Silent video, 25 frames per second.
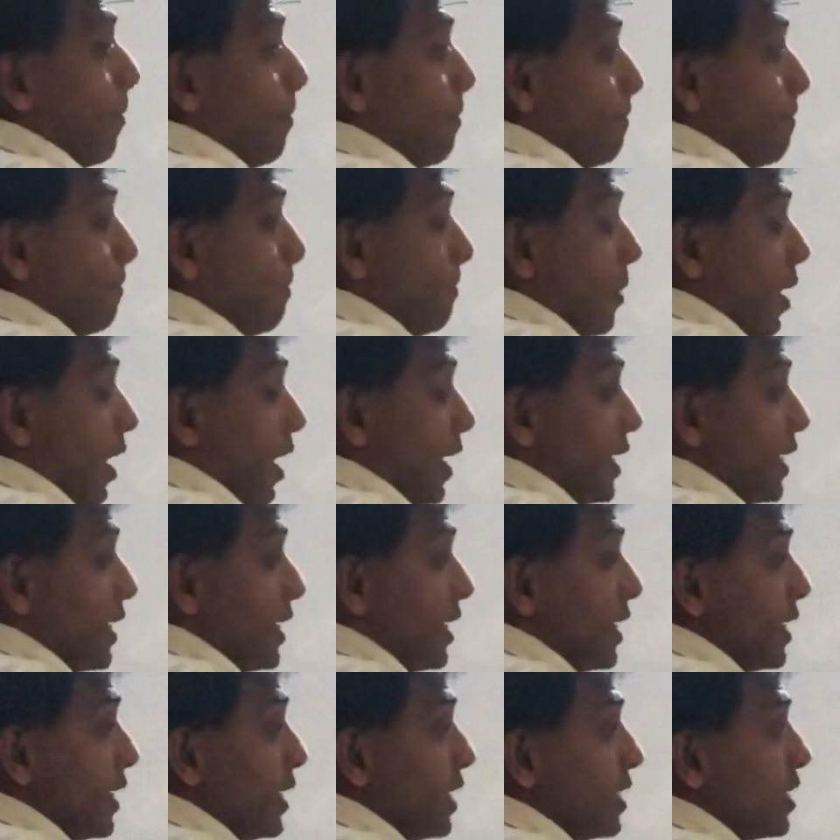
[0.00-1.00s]

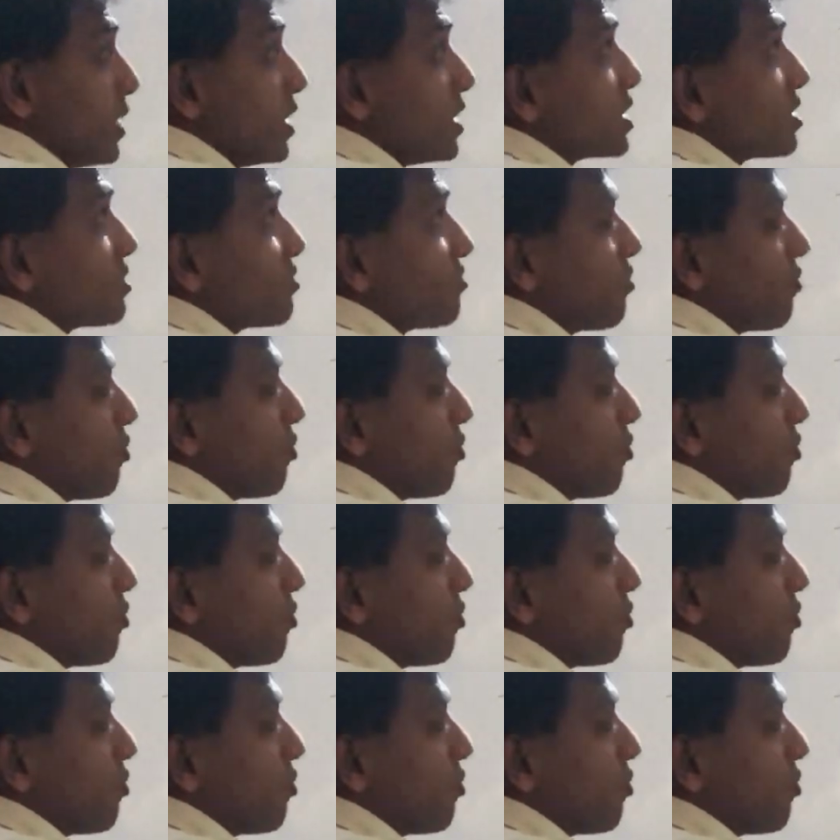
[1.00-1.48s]
minus